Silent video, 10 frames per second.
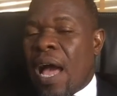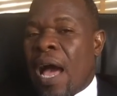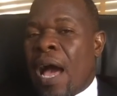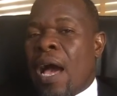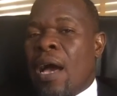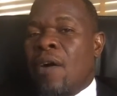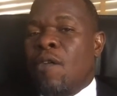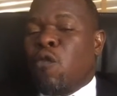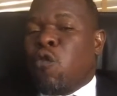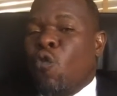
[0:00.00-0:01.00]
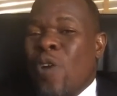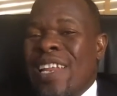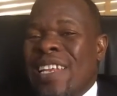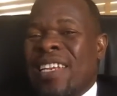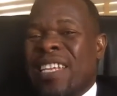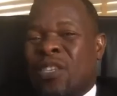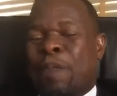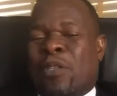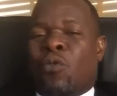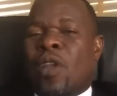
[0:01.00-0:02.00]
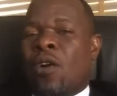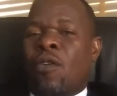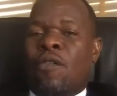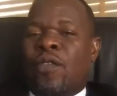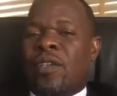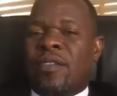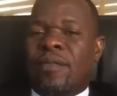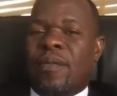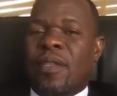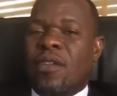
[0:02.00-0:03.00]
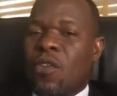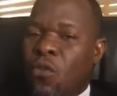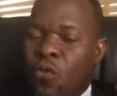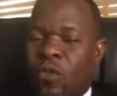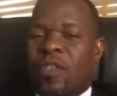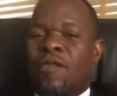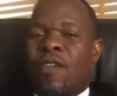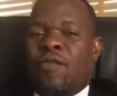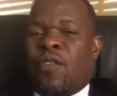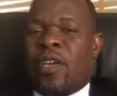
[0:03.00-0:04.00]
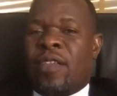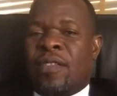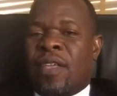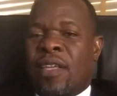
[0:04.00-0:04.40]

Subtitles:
are fueling this particular conflict. Don't ever forget,